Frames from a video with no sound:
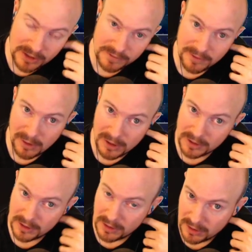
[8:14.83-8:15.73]

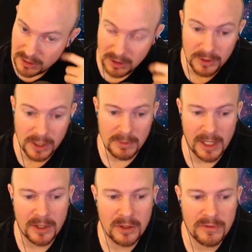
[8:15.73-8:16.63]
afford cloaking, but
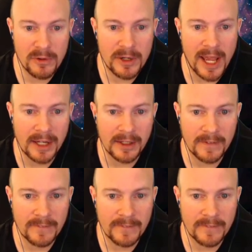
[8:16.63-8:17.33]
I could afford hacking.